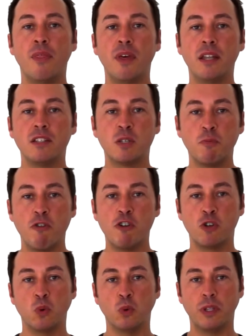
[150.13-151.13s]
then
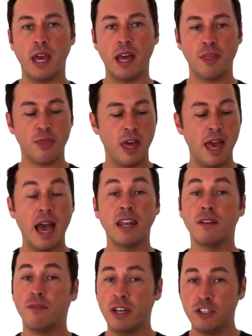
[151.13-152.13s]
spiritual death
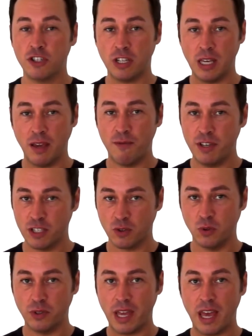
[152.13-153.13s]
and eventually
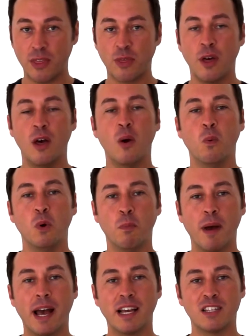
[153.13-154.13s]
physical death will
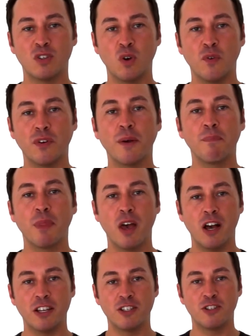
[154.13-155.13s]
pass over
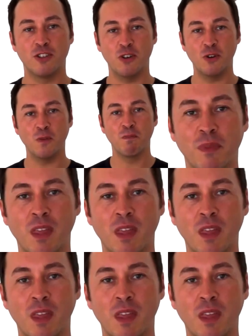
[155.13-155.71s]
us too.